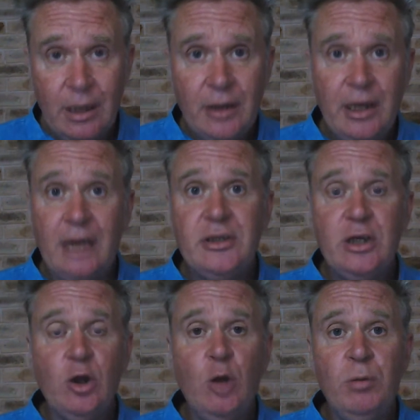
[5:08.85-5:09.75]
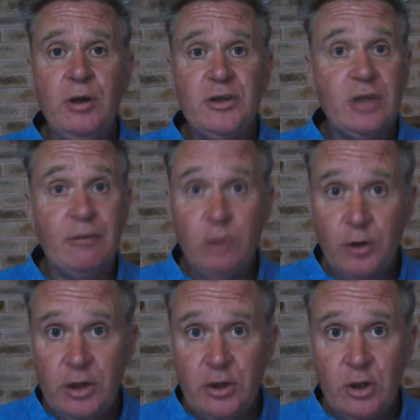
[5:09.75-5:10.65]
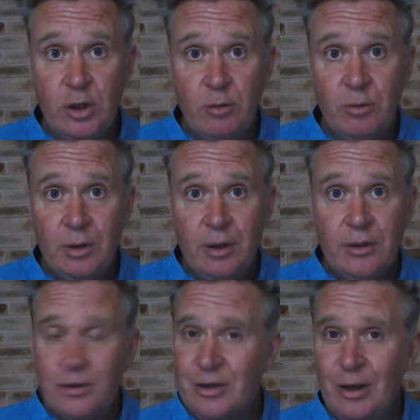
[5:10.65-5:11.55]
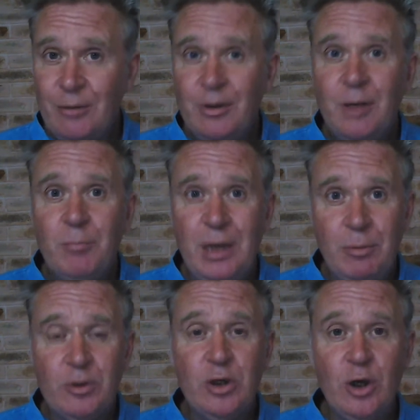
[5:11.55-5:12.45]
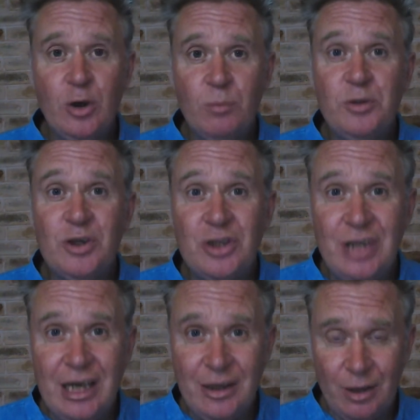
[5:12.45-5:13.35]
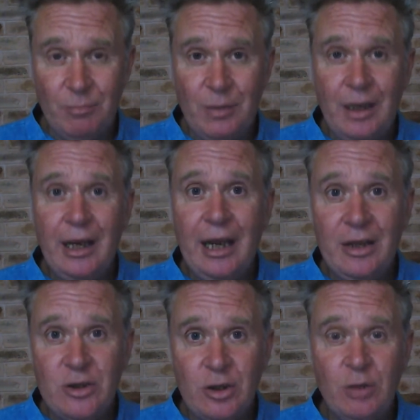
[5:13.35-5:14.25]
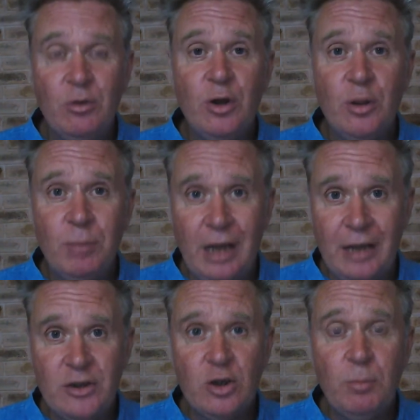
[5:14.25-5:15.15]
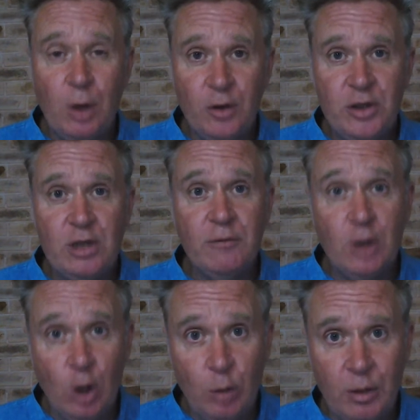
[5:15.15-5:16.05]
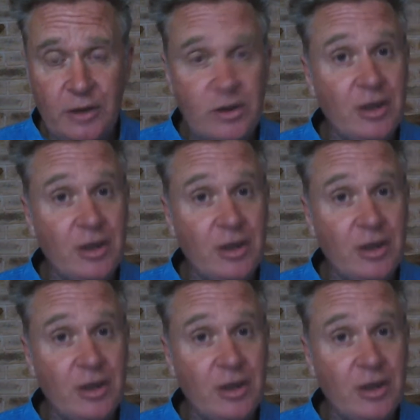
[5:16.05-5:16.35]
The anti-globalists have nothing to do, so people turn up to steer them into the plans and the policies of the globalists.